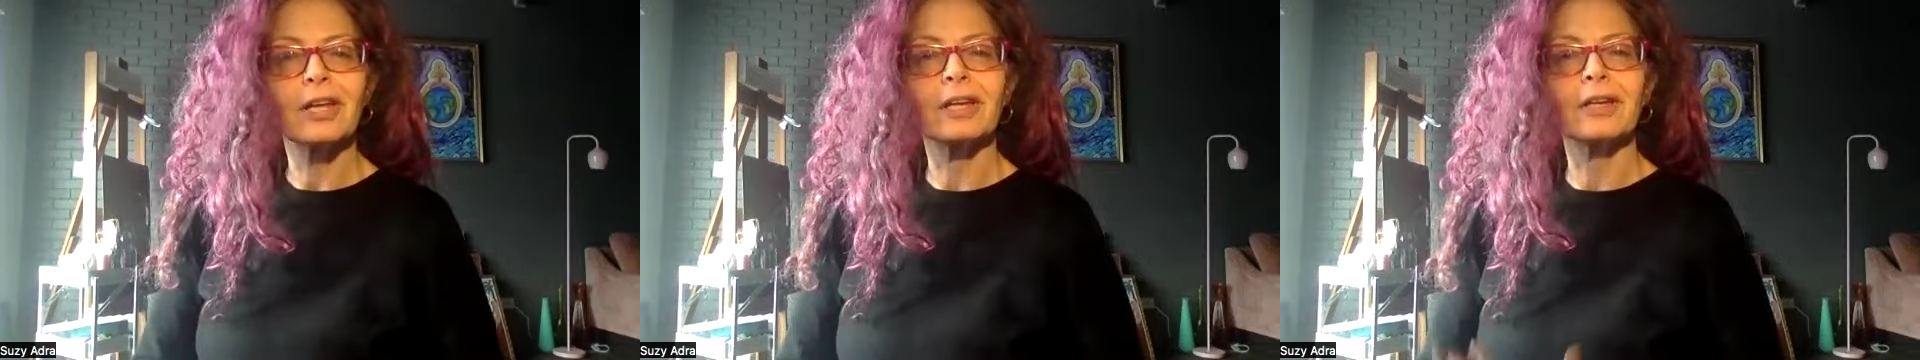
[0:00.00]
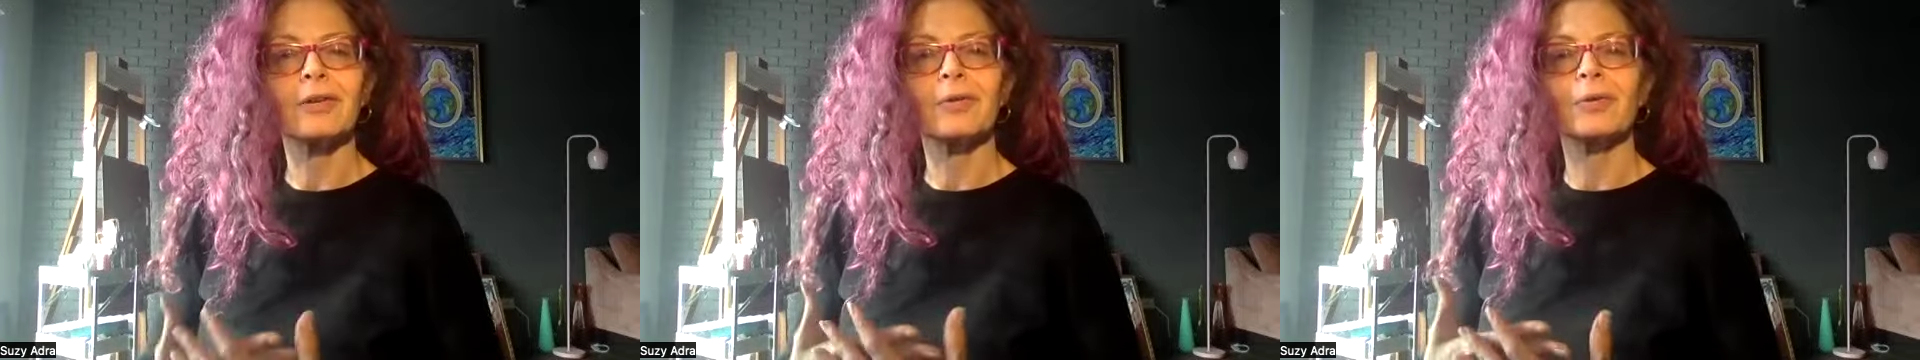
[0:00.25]

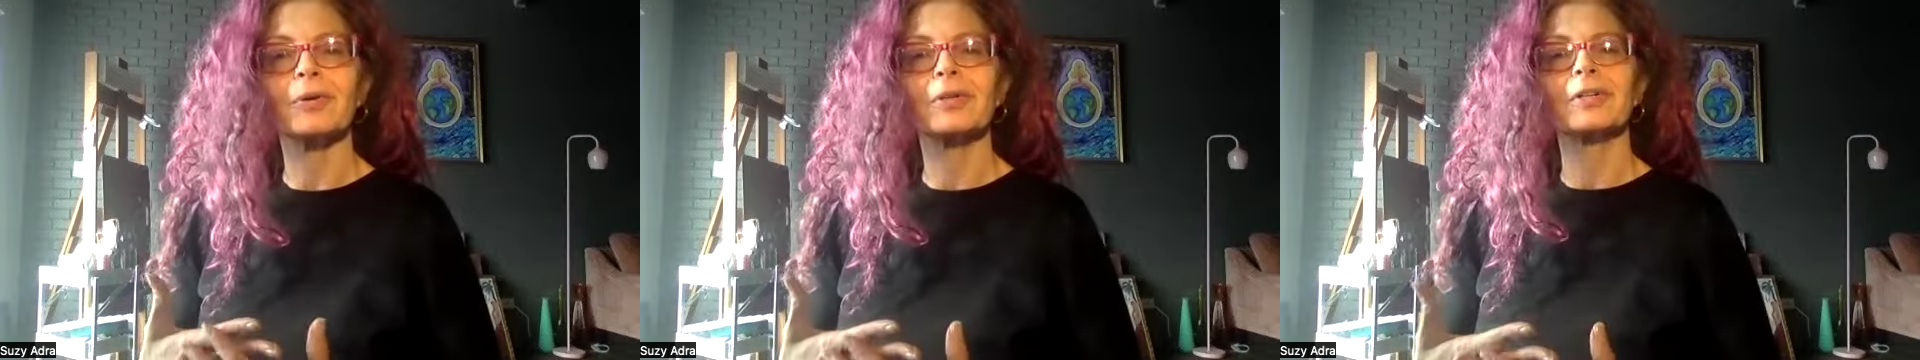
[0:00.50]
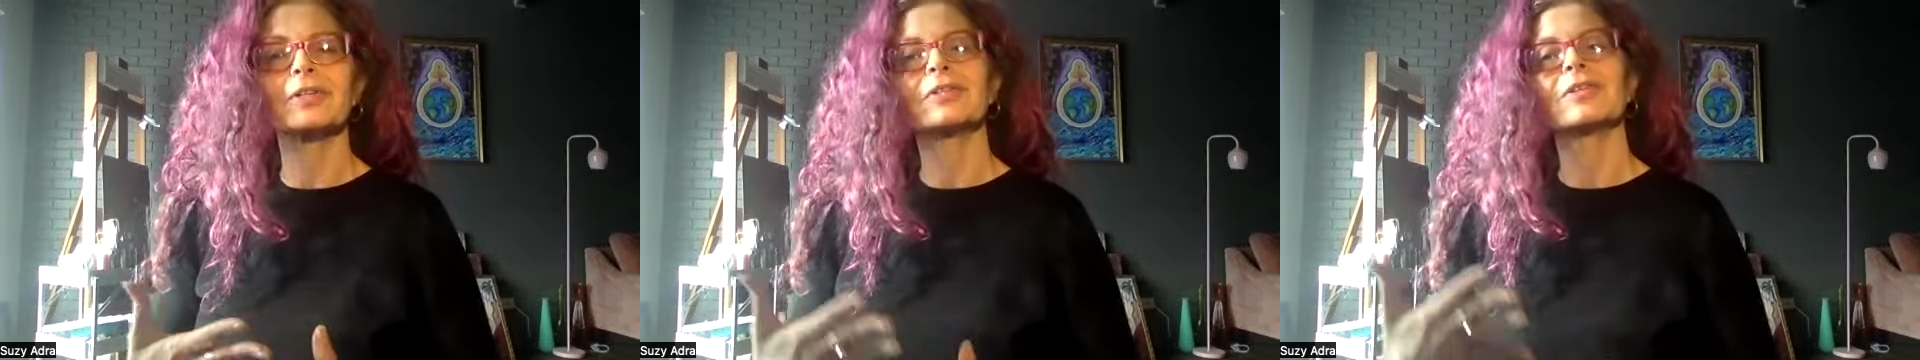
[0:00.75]
and in
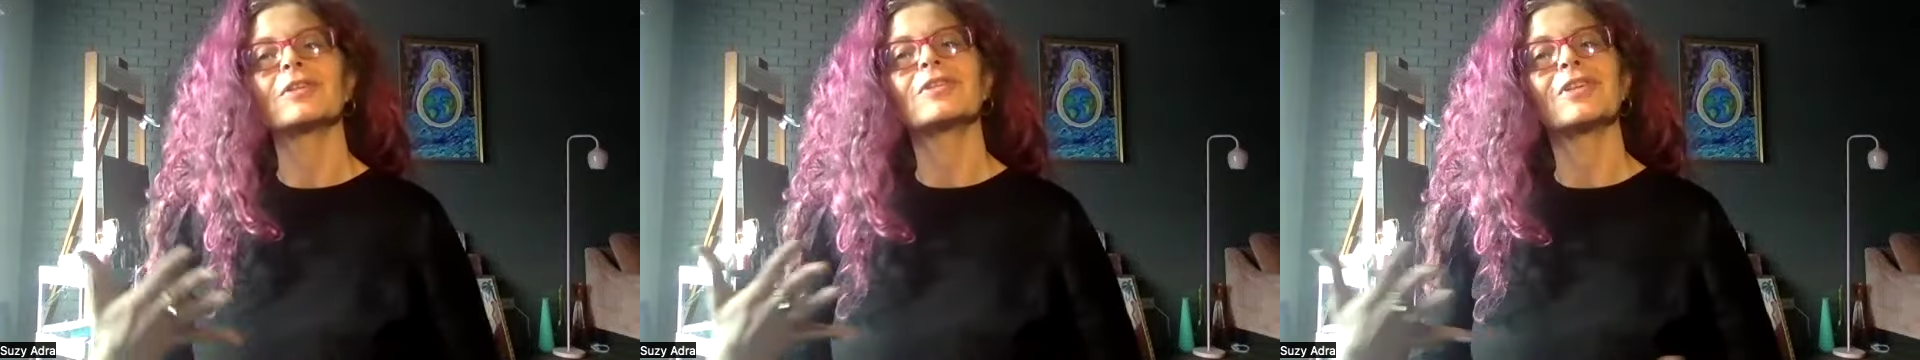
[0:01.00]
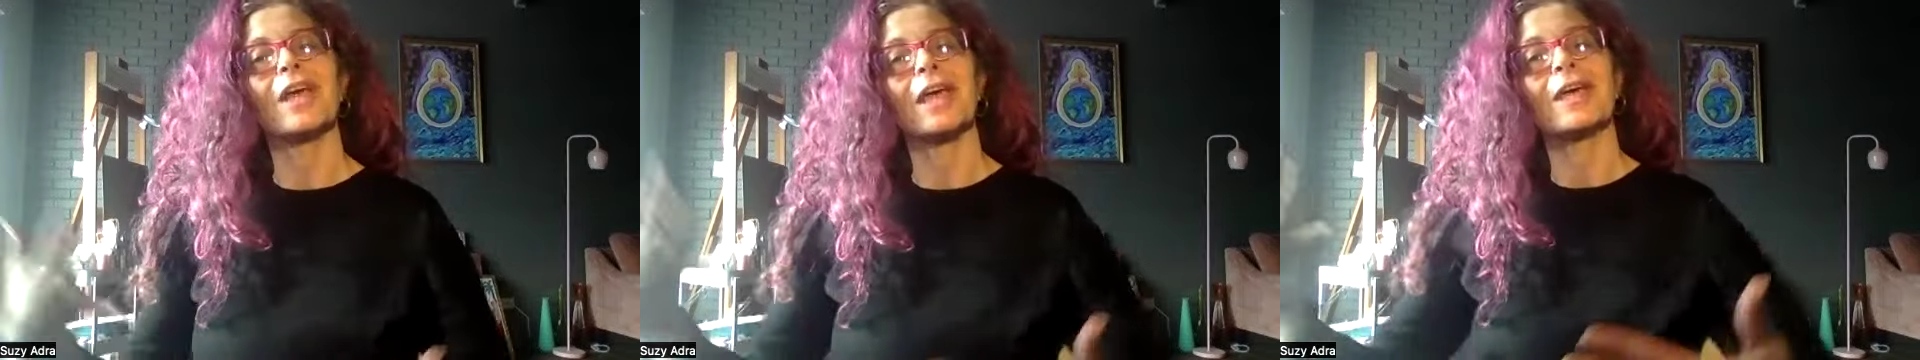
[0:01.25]
order to
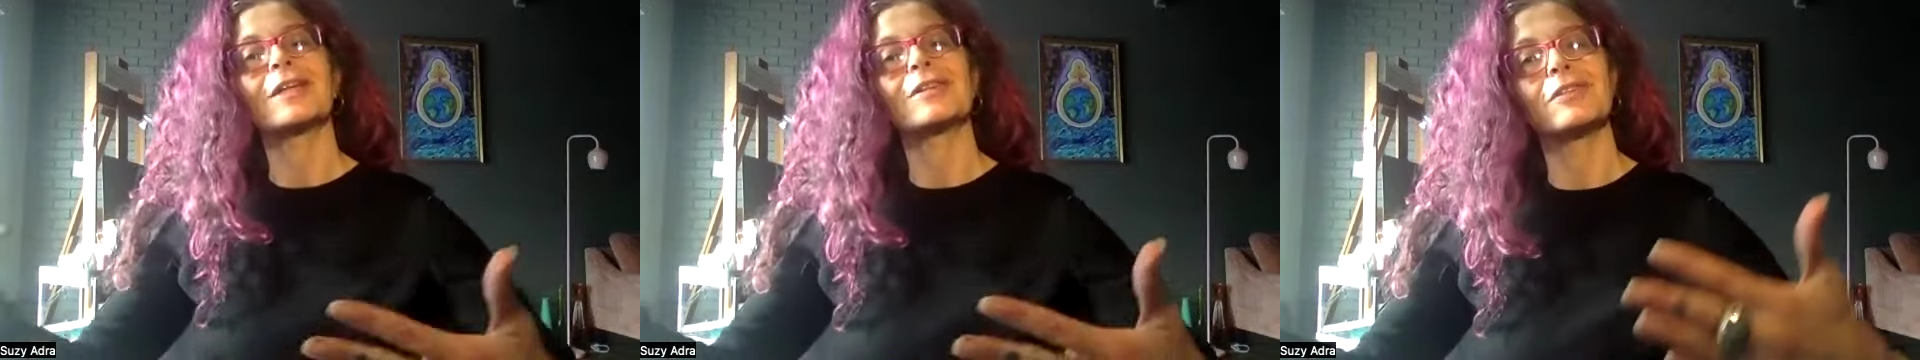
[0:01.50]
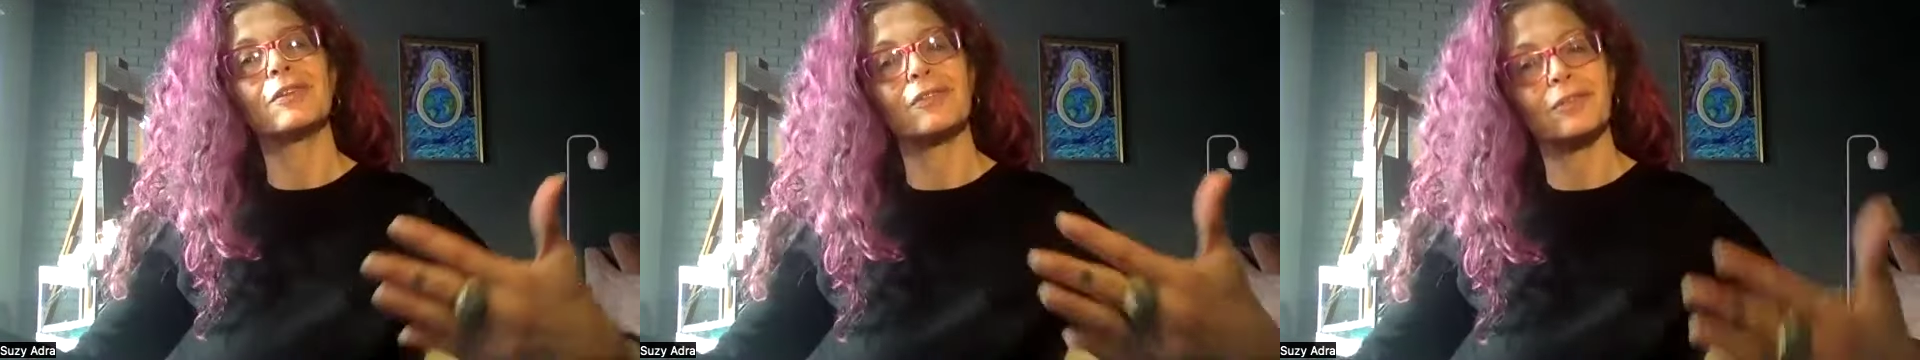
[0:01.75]
change the